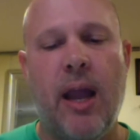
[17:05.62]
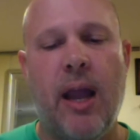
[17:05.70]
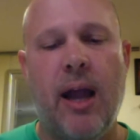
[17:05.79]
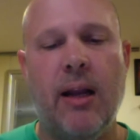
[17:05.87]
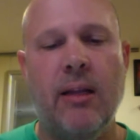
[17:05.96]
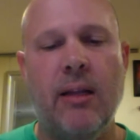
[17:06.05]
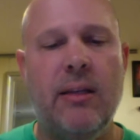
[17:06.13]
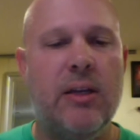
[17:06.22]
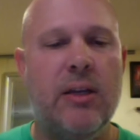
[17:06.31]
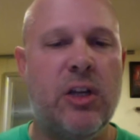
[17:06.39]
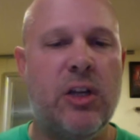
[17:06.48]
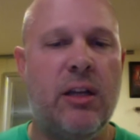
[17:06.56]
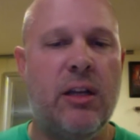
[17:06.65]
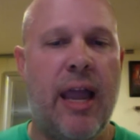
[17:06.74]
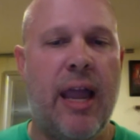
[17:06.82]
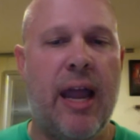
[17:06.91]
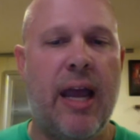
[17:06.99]
addiction
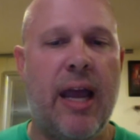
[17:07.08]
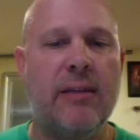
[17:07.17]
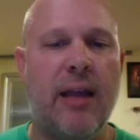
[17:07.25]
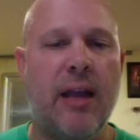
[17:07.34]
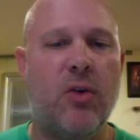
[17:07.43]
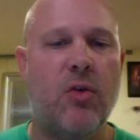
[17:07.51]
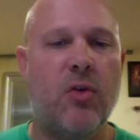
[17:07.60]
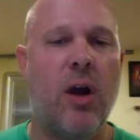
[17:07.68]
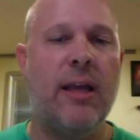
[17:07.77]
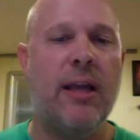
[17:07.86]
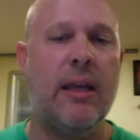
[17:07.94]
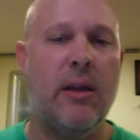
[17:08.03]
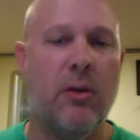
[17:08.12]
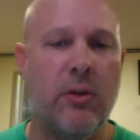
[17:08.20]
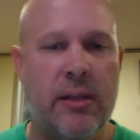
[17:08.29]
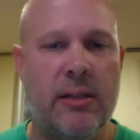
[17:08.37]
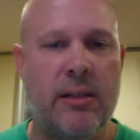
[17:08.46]
as a chronic
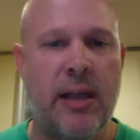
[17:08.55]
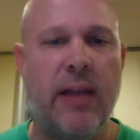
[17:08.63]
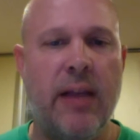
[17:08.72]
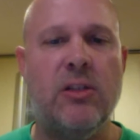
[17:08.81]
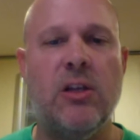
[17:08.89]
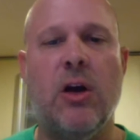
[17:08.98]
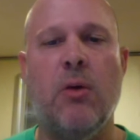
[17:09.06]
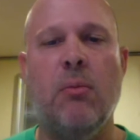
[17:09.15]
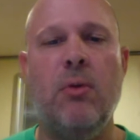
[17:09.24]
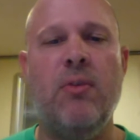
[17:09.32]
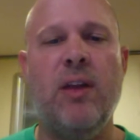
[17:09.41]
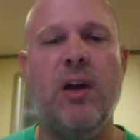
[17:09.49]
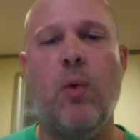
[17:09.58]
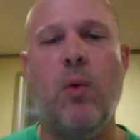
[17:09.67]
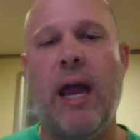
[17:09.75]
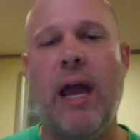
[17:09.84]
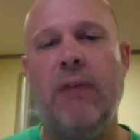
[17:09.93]
illness, and so moving
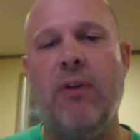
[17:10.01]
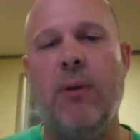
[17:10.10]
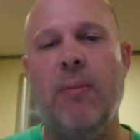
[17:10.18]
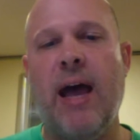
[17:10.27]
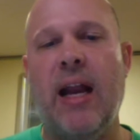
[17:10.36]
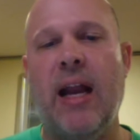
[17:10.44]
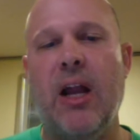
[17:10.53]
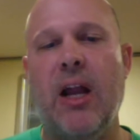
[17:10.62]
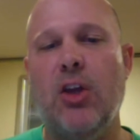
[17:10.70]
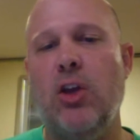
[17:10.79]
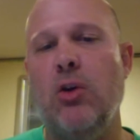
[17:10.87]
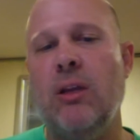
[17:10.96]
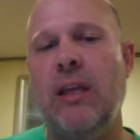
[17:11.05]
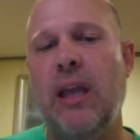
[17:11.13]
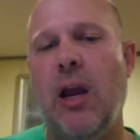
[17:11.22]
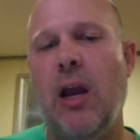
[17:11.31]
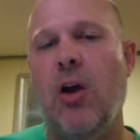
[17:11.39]
away from that acute
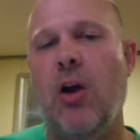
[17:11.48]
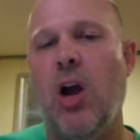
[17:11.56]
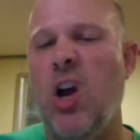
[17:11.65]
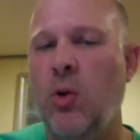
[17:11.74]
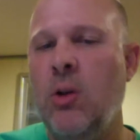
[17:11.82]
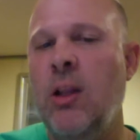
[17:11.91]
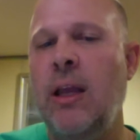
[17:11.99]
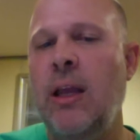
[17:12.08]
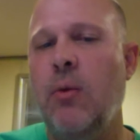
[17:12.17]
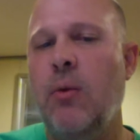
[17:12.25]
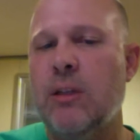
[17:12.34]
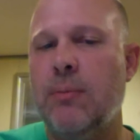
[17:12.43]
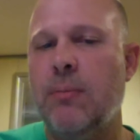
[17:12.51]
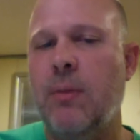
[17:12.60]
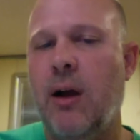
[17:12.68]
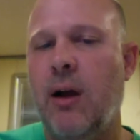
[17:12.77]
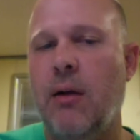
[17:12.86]
care only
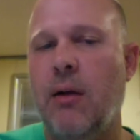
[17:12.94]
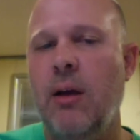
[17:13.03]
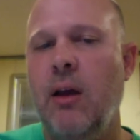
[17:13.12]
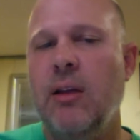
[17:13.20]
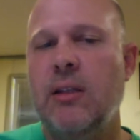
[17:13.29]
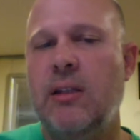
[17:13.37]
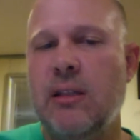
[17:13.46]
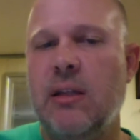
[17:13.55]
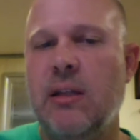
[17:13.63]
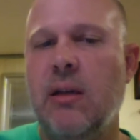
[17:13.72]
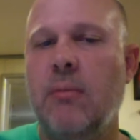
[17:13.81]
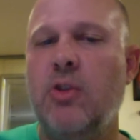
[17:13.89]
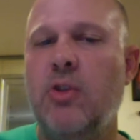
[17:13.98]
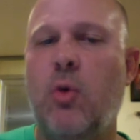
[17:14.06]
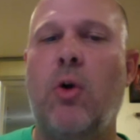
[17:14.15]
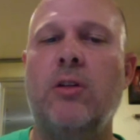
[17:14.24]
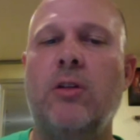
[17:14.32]
system
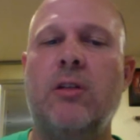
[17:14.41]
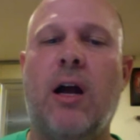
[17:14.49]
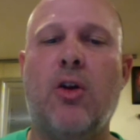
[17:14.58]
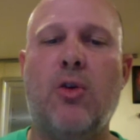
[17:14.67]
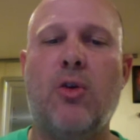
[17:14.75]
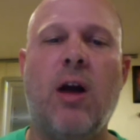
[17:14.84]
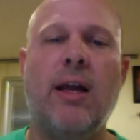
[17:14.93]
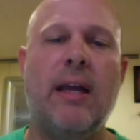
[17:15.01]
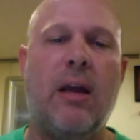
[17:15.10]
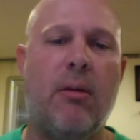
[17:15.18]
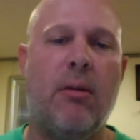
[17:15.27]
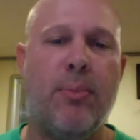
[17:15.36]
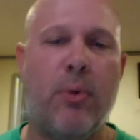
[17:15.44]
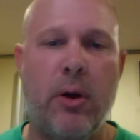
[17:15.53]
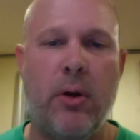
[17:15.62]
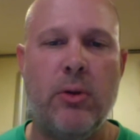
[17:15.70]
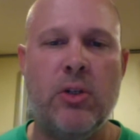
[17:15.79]
towards a chronic care
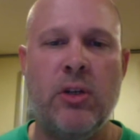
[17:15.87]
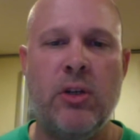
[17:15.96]
approach.